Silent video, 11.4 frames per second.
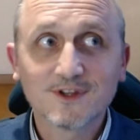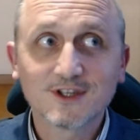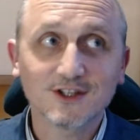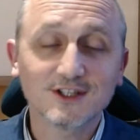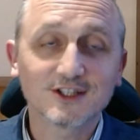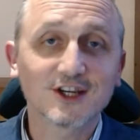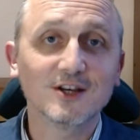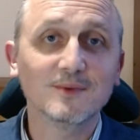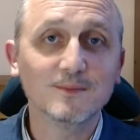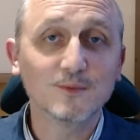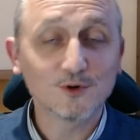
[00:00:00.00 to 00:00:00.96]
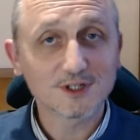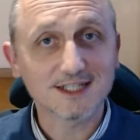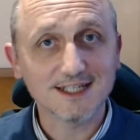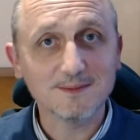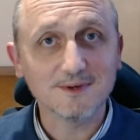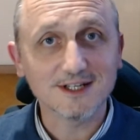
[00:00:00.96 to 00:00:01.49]
So there's going to be more
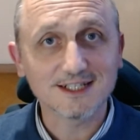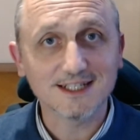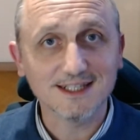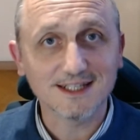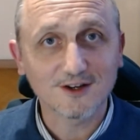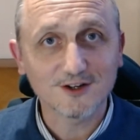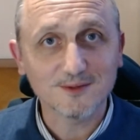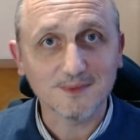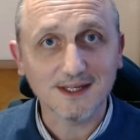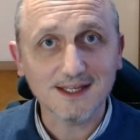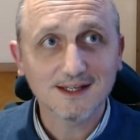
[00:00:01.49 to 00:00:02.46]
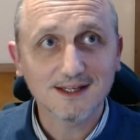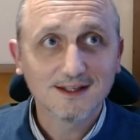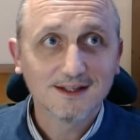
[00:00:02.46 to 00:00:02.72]
stimulus in the economy.